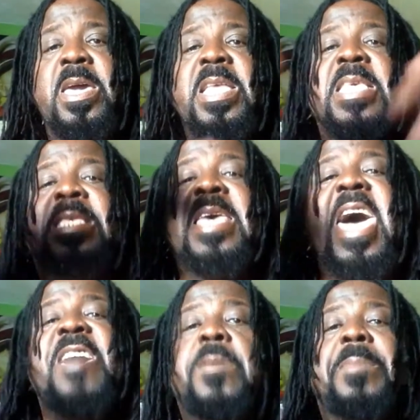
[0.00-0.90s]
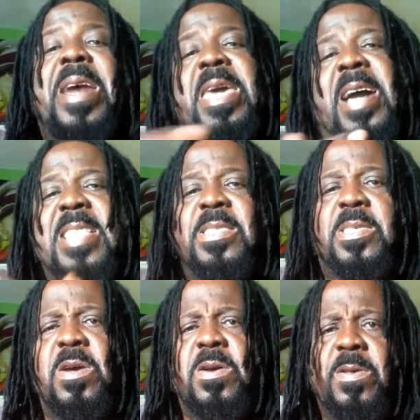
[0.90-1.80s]
It is everybody
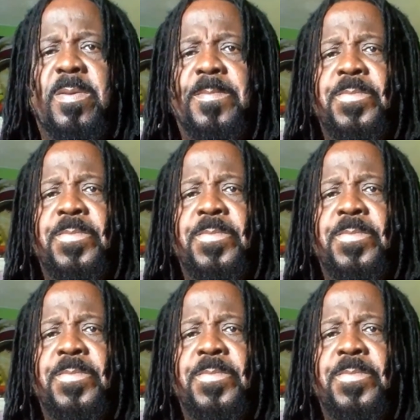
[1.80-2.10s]
concerned.